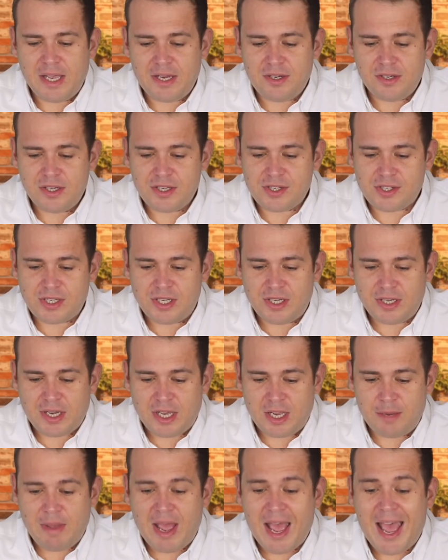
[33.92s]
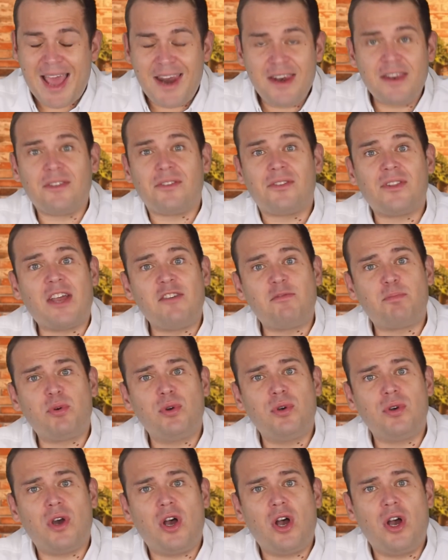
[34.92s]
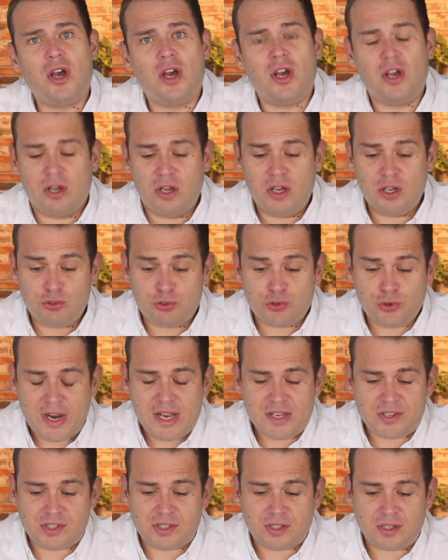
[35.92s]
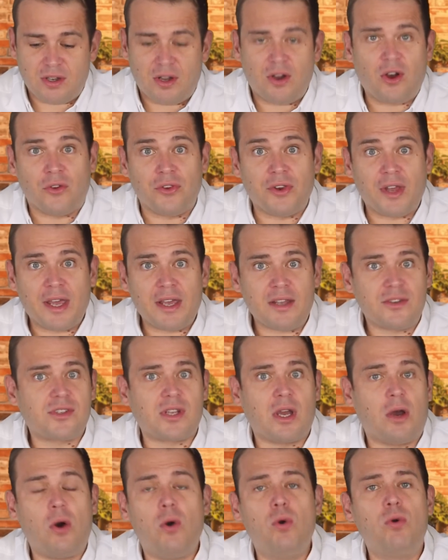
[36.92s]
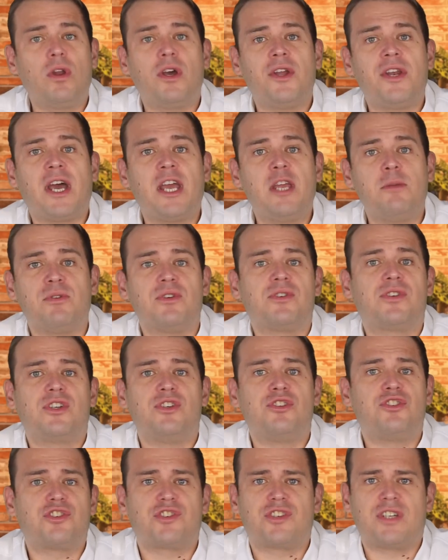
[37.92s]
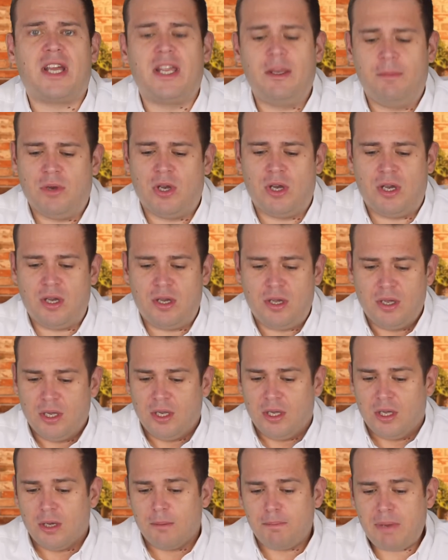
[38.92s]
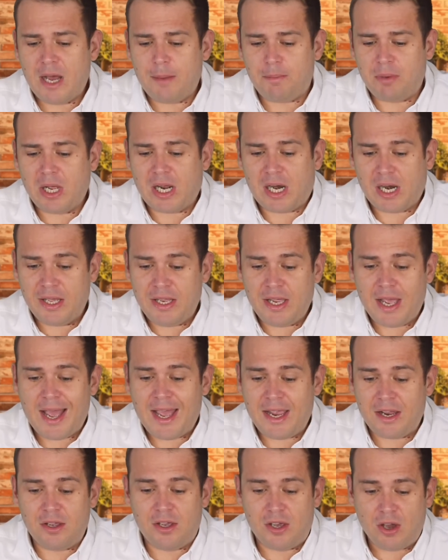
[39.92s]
hidden her surname, and they've put her address on there so all her neighbours can shame her publicly, and